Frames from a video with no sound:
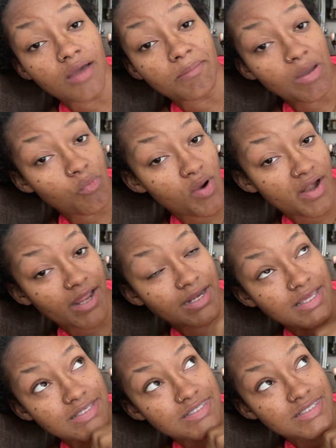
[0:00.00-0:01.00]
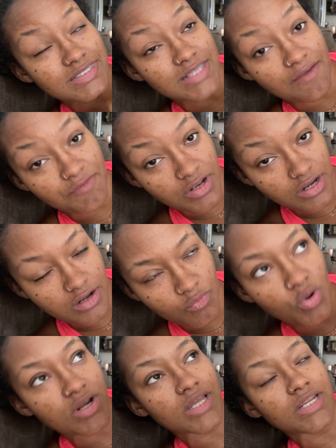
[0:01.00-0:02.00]
I'm at 197,
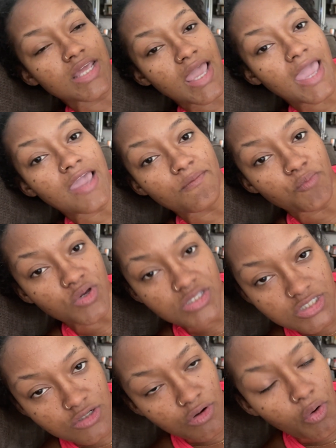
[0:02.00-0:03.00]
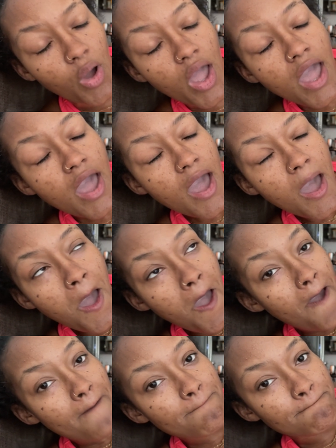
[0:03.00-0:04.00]
198.0.
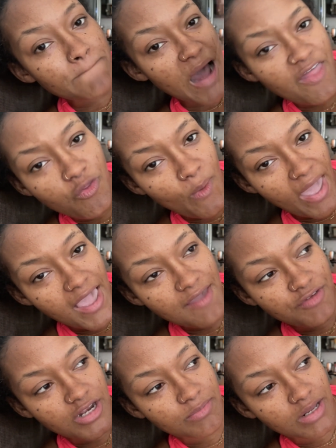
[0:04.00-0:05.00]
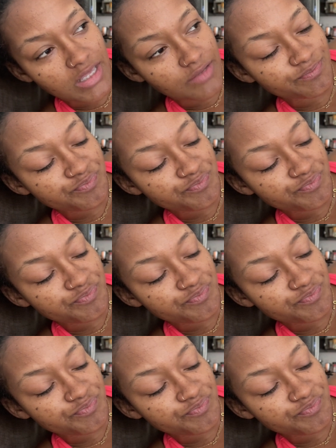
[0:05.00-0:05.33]
By the way, if anybody